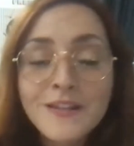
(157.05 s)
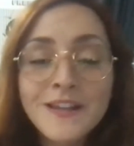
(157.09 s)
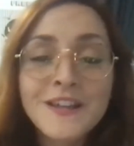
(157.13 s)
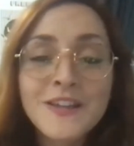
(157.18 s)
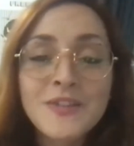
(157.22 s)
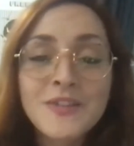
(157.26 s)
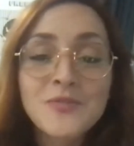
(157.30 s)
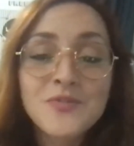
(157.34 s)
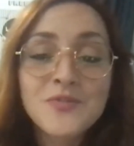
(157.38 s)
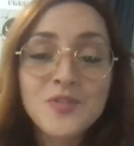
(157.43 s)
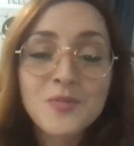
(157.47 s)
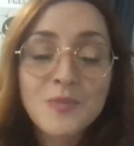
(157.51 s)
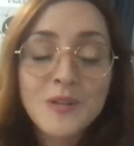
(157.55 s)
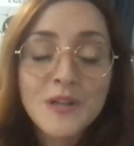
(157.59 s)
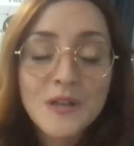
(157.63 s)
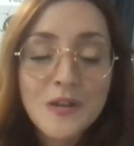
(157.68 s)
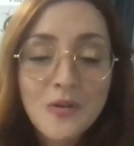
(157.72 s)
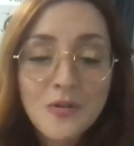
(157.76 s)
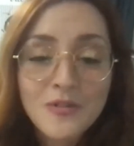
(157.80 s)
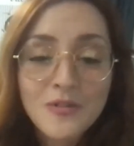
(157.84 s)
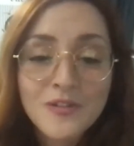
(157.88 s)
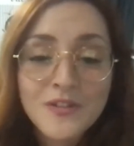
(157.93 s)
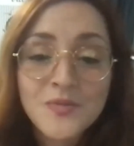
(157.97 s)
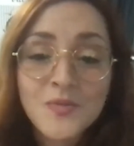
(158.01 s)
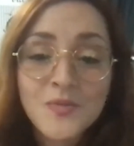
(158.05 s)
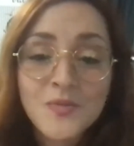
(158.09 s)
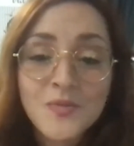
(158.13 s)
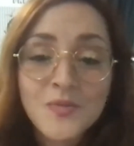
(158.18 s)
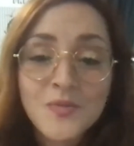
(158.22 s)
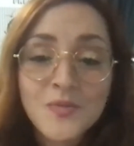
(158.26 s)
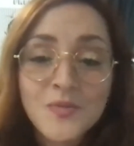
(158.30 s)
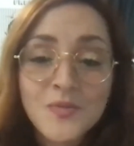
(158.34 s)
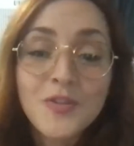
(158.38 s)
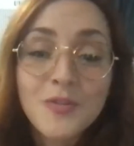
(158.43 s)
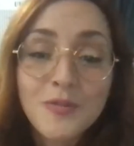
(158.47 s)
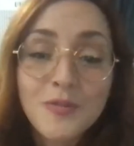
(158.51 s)
It used to be known as one of
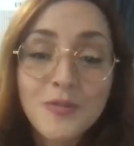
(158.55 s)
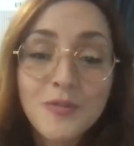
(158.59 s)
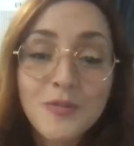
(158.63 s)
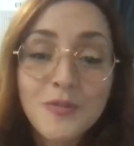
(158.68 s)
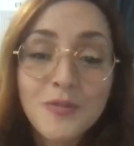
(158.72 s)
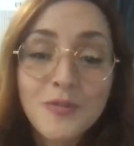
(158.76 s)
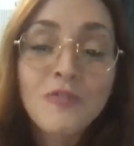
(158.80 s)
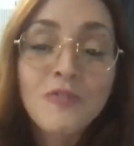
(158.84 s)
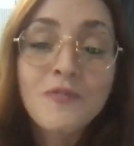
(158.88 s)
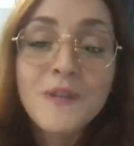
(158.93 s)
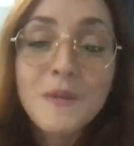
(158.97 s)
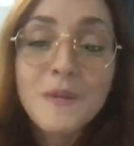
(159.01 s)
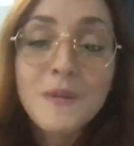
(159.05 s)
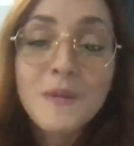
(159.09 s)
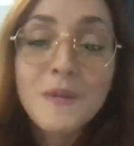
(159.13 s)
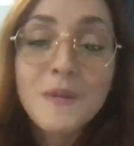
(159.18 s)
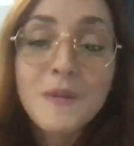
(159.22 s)
the 3 all-female